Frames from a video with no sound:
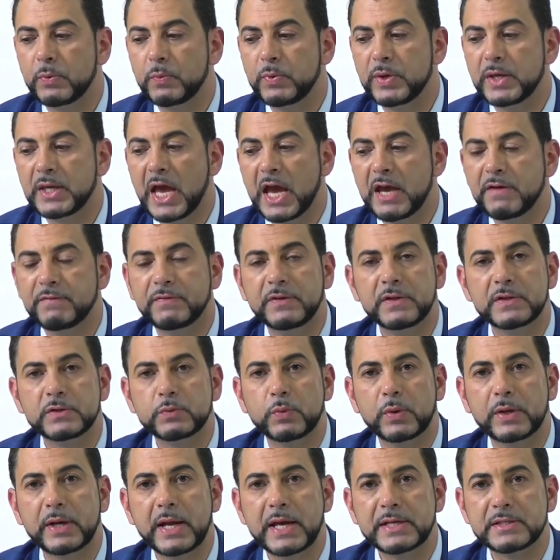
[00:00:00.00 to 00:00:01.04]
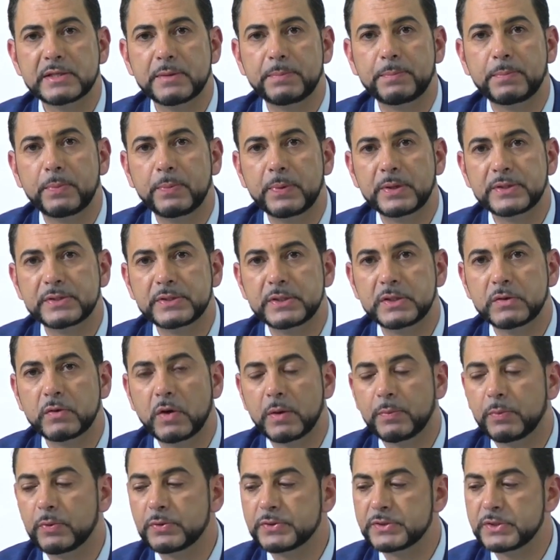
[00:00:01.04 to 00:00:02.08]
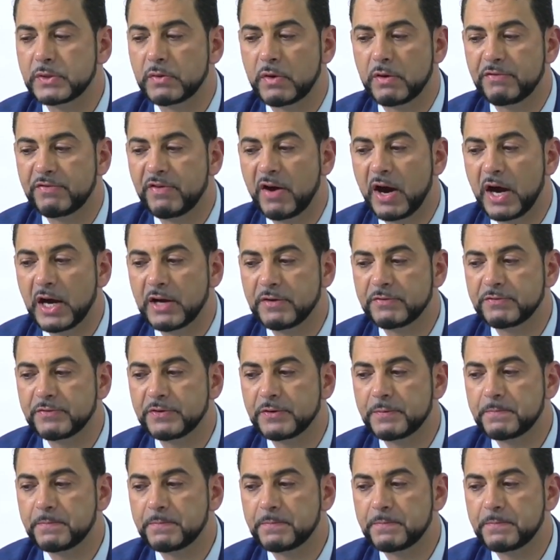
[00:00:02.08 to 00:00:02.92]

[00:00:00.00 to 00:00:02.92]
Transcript: we gave this one as a 0.05.